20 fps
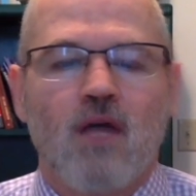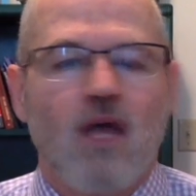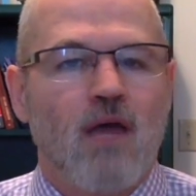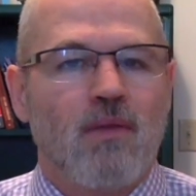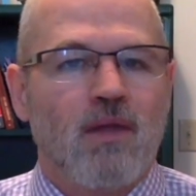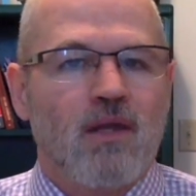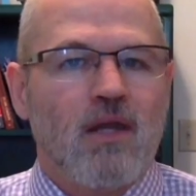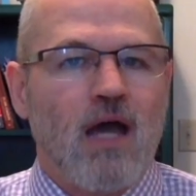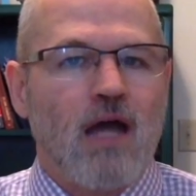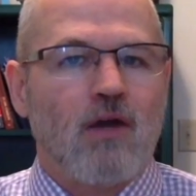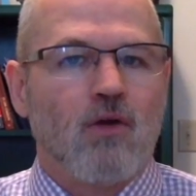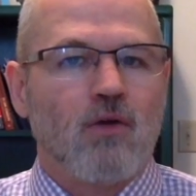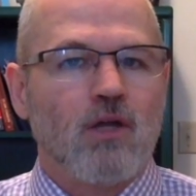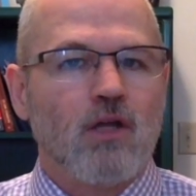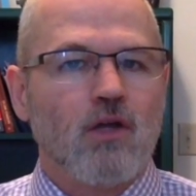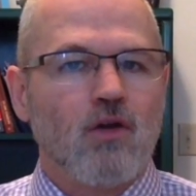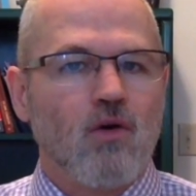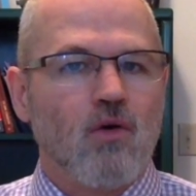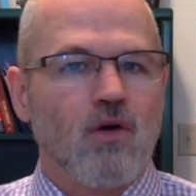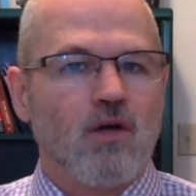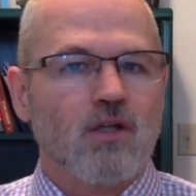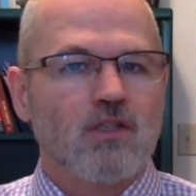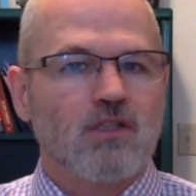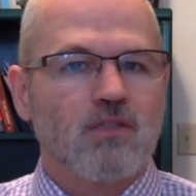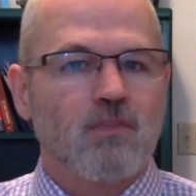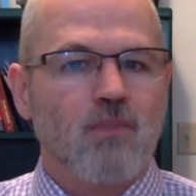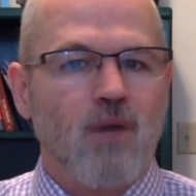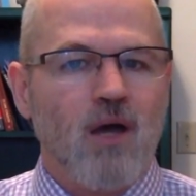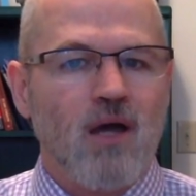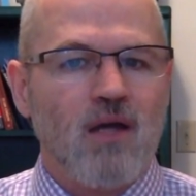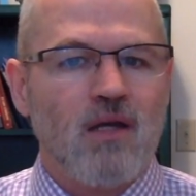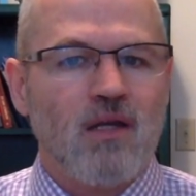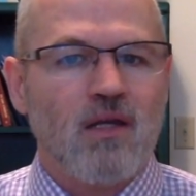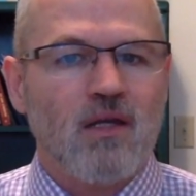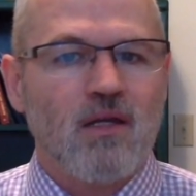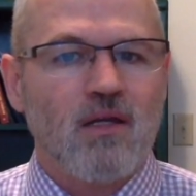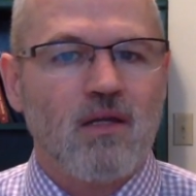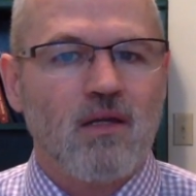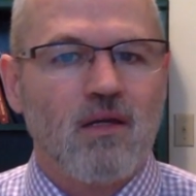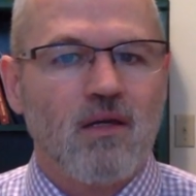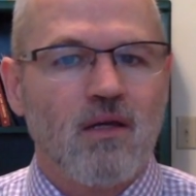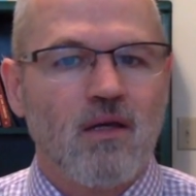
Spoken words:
They not only corresponded,